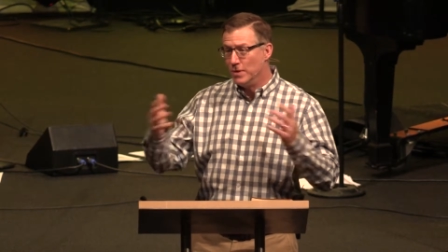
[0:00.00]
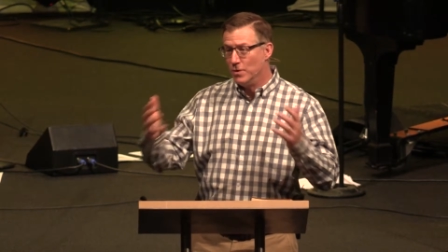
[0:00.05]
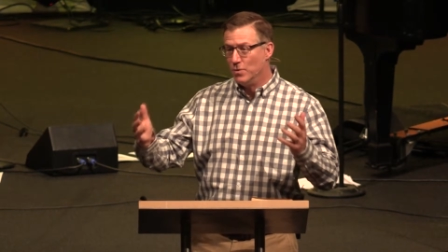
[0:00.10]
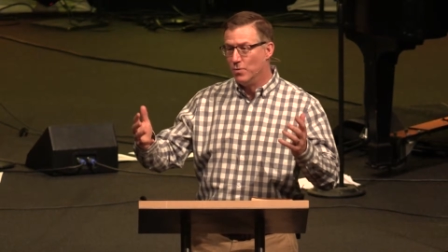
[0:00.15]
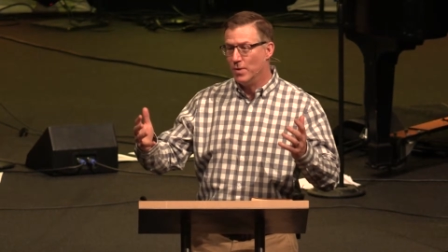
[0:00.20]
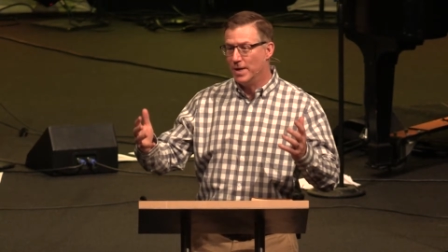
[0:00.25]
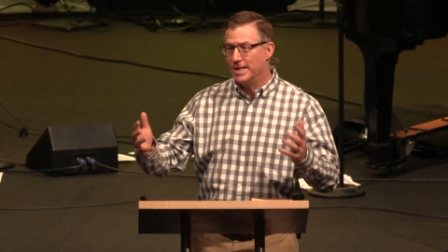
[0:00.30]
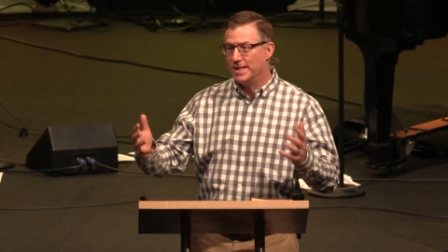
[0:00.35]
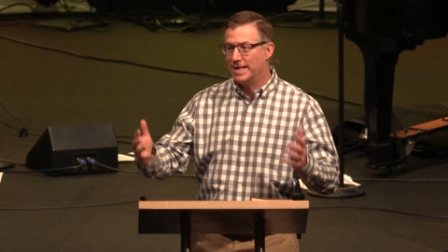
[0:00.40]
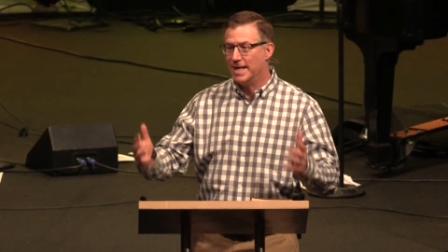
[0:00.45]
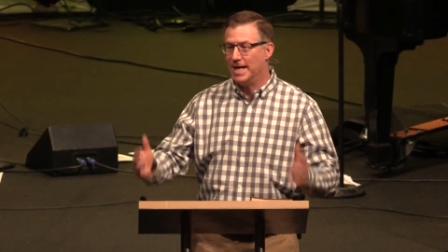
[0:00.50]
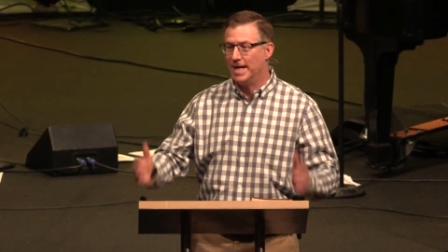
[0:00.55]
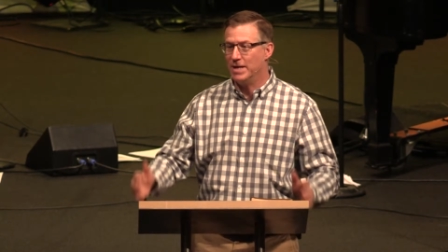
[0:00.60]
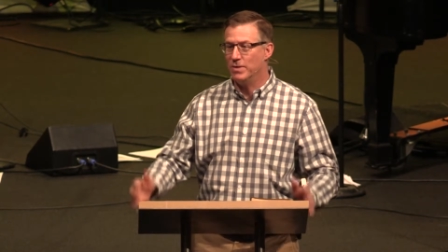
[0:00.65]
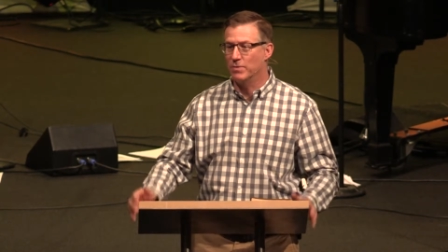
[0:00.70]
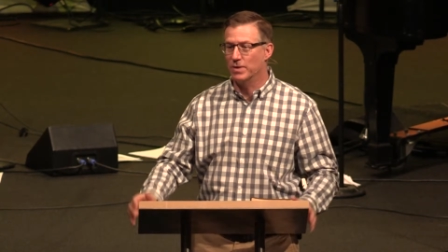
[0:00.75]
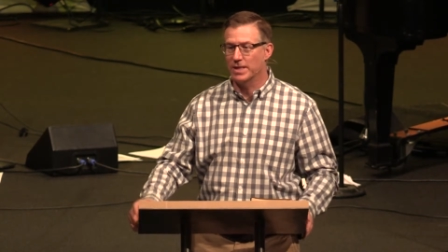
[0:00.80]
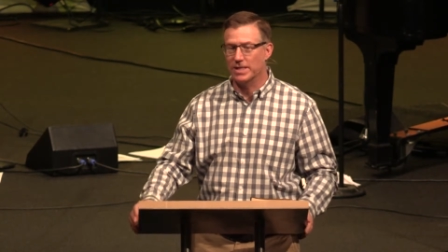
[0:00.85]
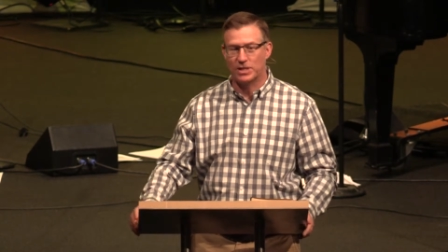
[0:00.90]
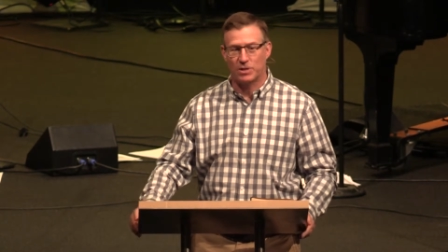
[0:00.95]
one day
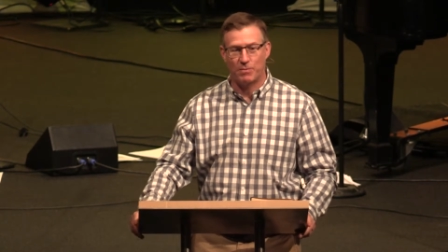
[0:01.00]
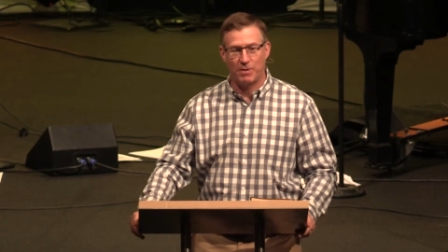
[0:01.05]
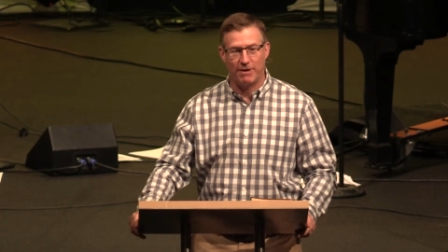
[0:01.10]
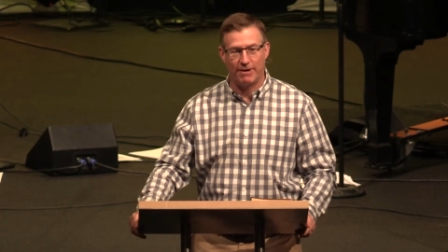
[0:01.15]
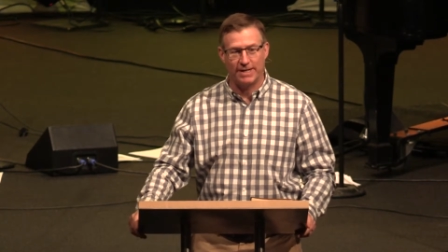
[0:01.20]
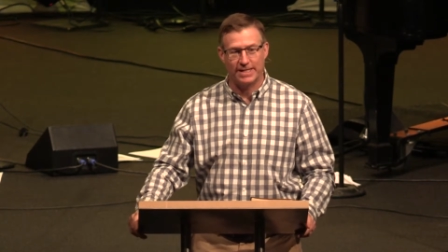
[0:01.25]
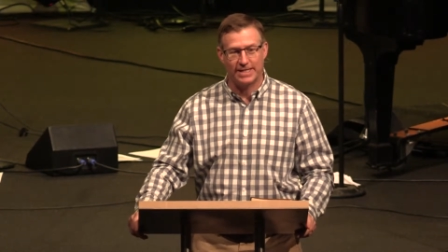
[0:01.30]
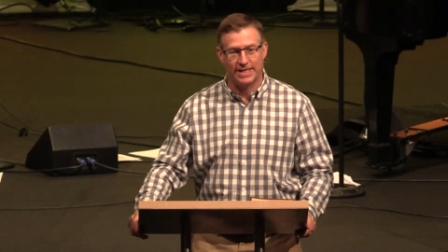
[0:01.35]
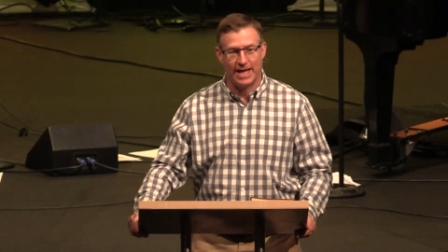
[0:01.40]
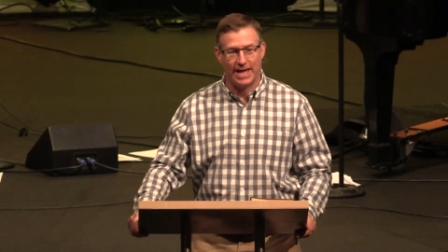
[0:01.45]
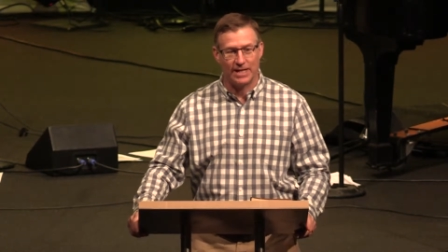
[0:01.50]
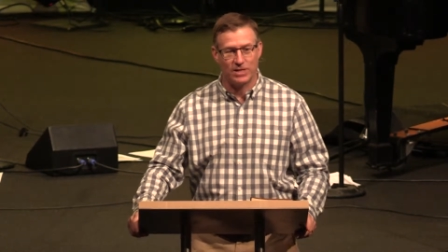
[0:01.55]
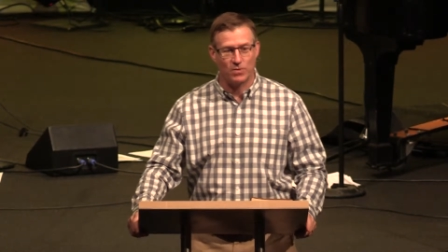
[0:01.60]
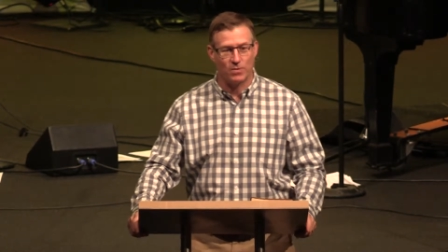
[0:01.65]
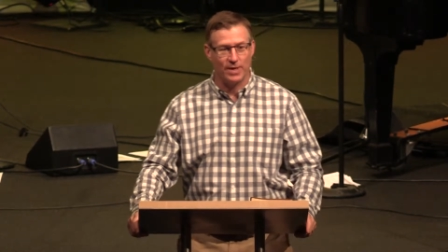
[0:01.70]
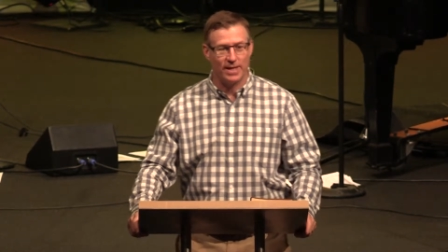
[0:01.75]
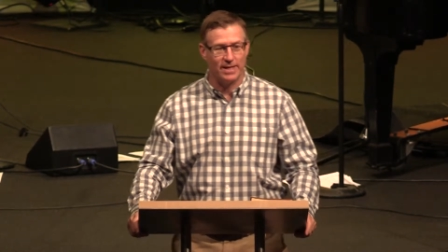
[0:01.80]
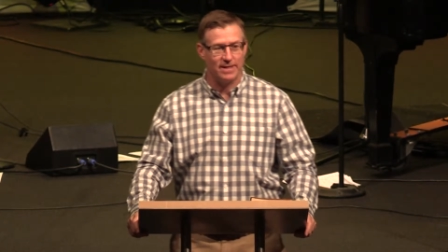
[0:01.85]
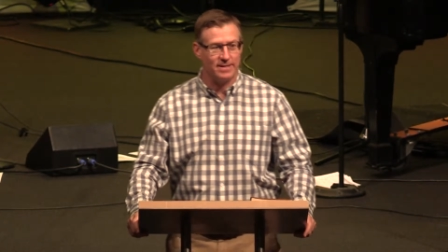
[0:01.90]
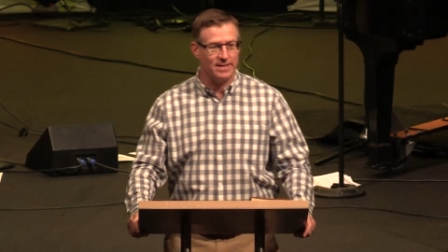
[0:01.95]
will experience that as
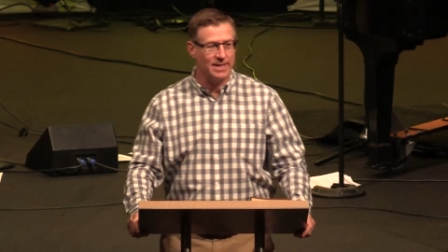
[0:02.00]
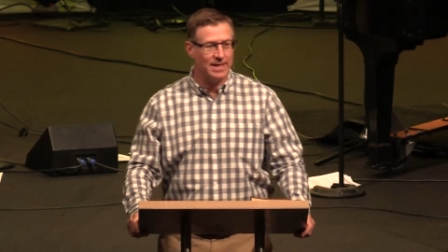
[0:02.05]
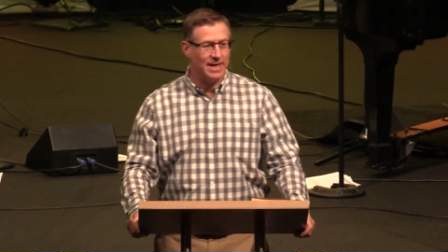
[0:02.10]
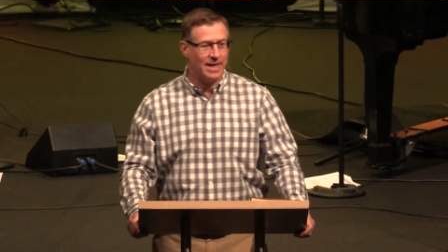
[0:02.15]
well.